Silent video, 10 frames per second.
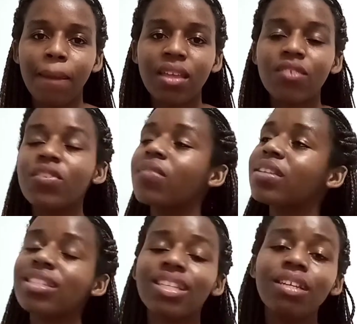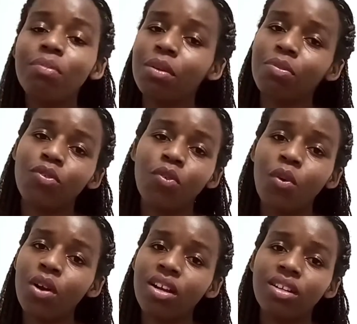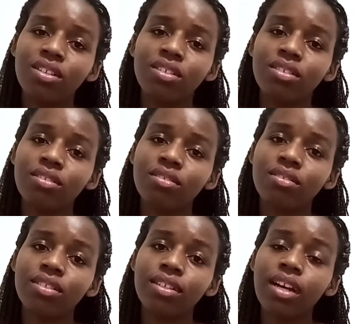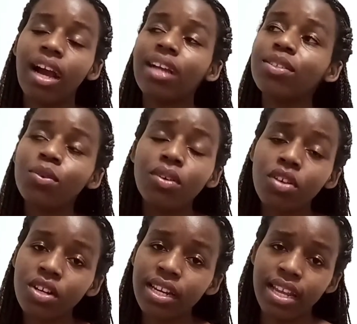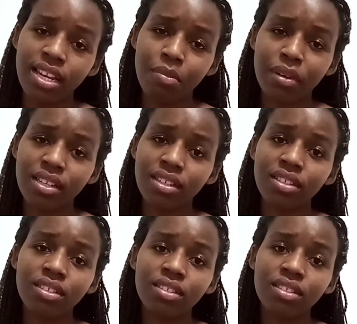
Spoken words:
you've never seen me before. I don't hurt anybody.